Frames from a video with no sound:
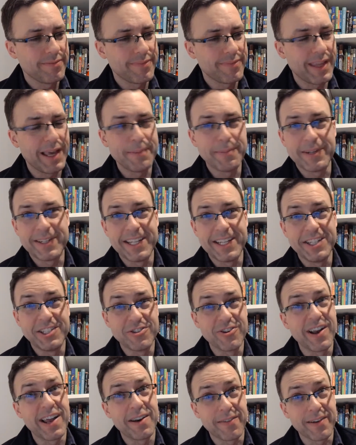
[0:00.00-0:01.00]
I'm a
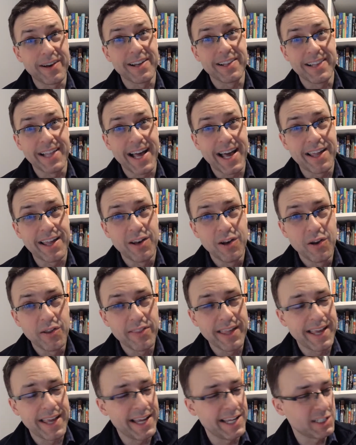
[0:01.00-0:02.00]
teacher. I read a lot
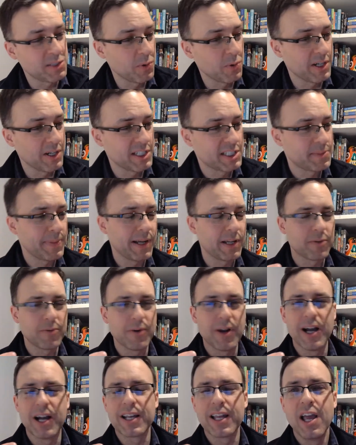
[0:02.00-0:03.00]
that has words spelled
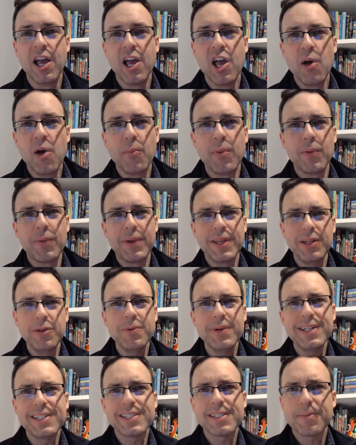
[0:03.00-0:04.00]
wrong. But when you
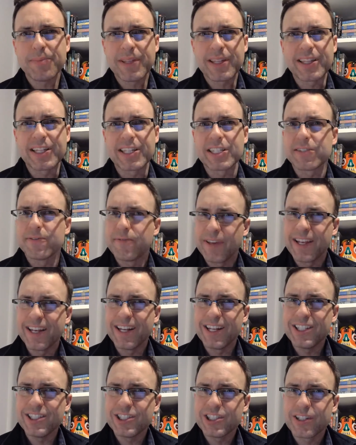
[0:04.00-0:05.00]
read something that's
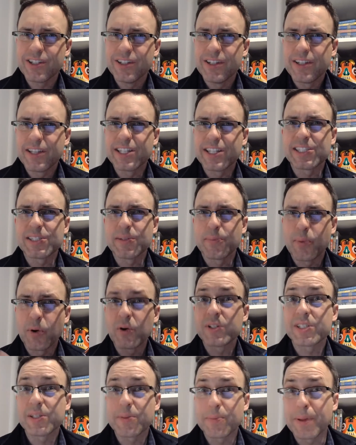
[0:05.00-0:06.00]
finished, that's
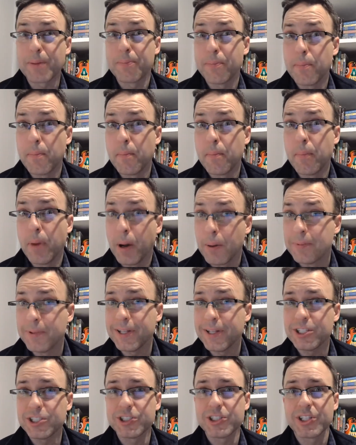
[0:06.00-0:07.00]
supposed to be
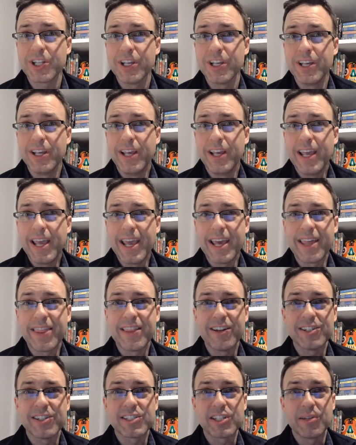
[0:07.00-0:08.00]
published, and
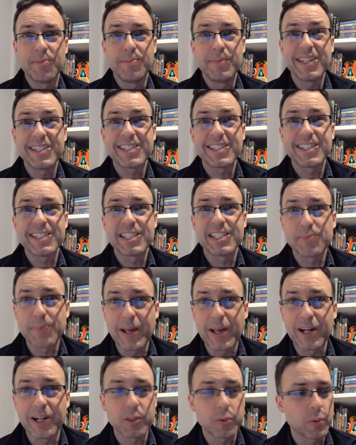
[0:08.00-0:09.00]
there's a
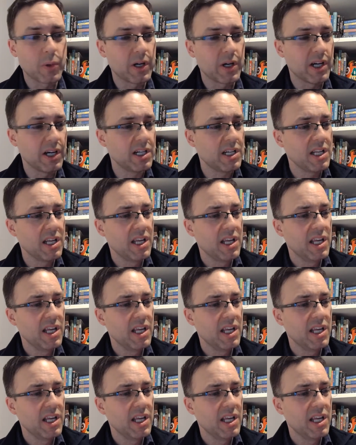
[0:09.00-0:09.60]
misspelled word,